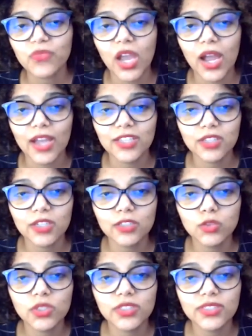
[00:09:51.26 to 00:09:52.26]
I started
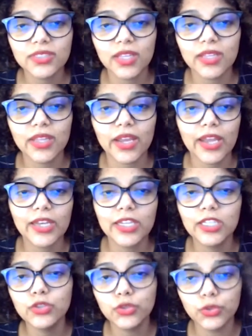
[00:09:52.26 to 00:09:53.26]
to understand that I
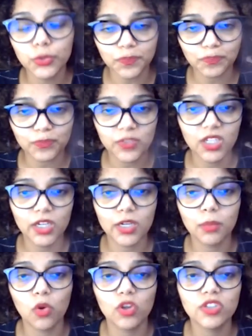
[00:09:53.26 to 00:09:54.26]
need to learn
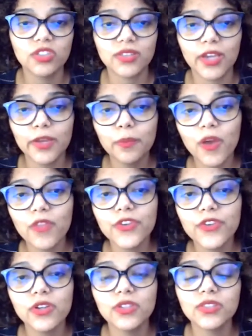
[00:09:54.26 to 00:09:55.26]
more design
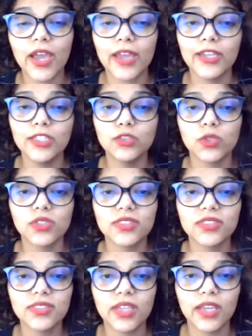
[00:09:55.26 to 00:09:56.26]
patterns. I need to
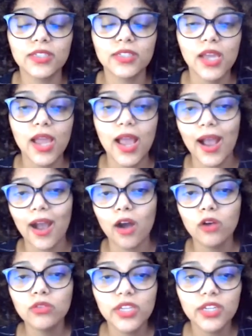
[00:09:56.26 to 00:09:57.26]
understand
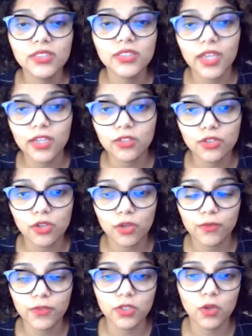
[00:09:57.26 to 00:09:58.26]
how the architecture of
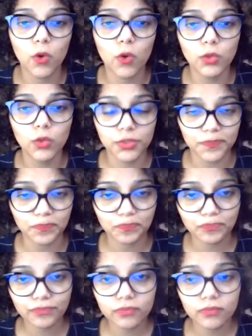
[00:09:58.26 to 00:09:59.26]
the code
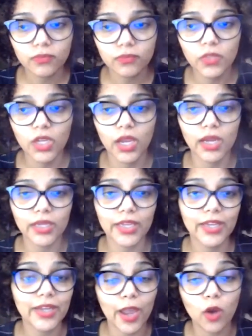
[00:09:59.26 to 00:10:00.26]

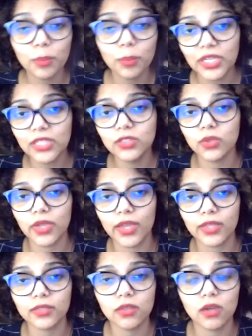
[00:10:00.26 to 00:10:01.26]
can help me to
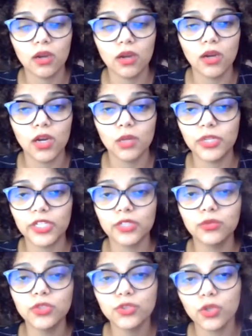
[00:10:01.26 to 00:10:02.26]
get a better
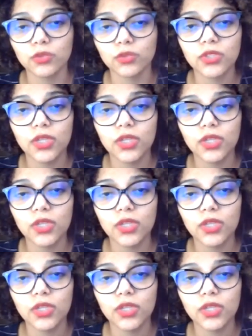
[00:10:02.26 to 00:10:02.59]
result.